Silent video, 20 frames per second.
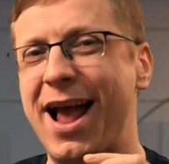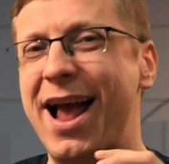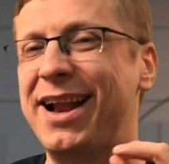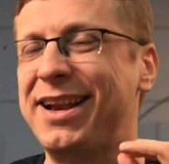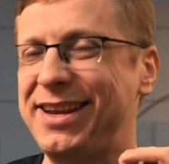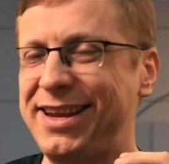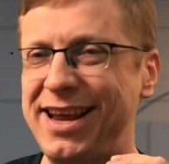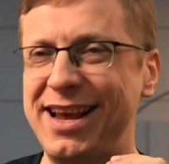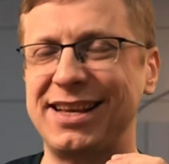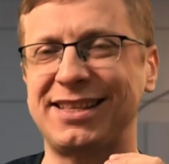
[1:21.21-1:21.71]

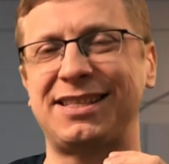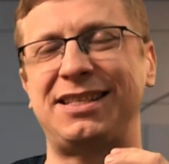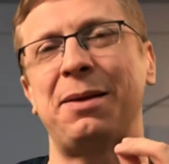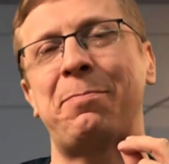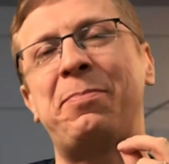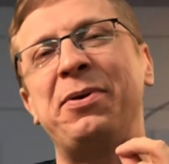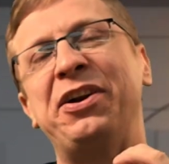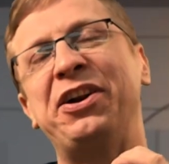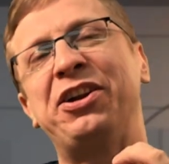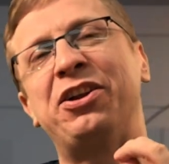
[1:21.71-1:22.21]
And yes,
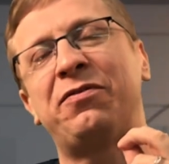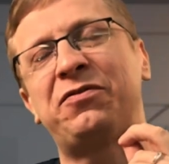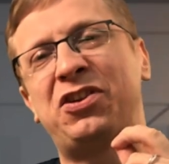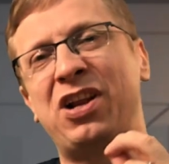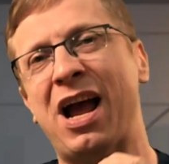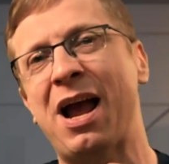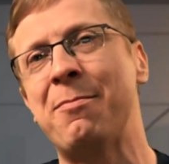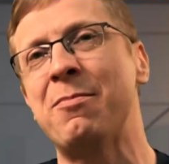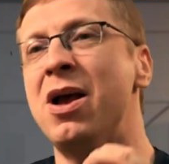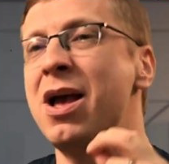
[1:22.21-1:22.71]
the period of
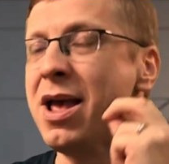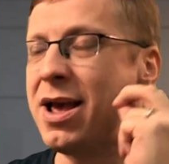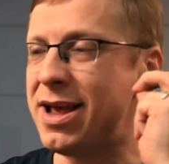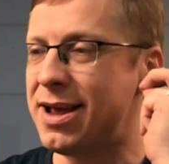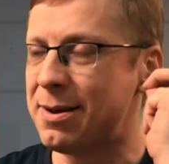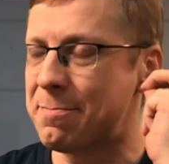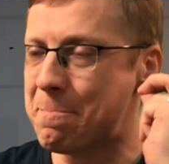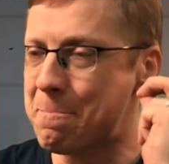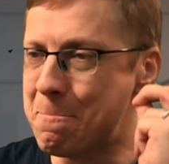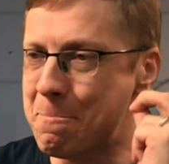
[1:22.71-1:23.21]
time
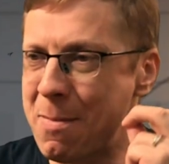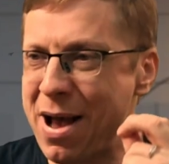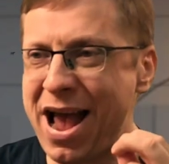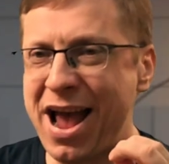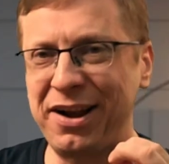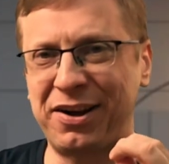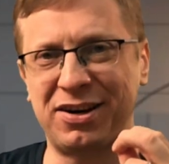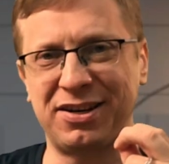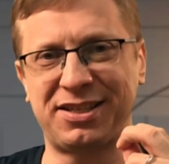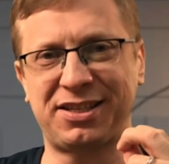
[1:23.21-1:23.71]

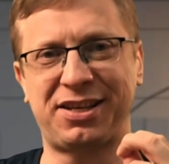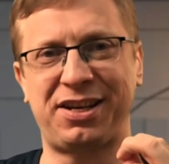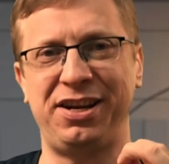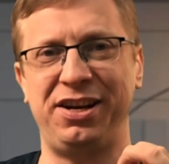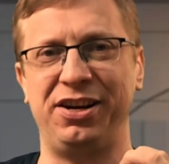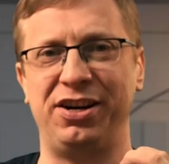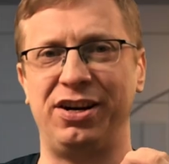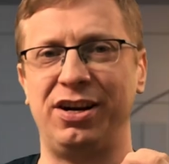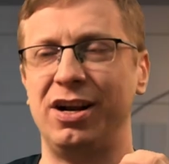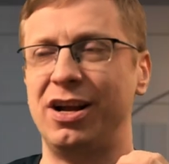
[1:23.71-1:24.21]
matters
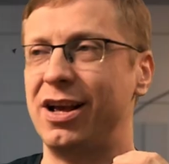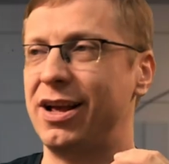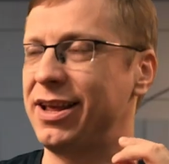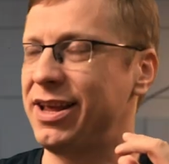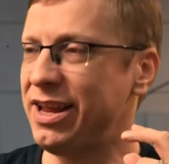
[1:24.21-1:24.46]
here,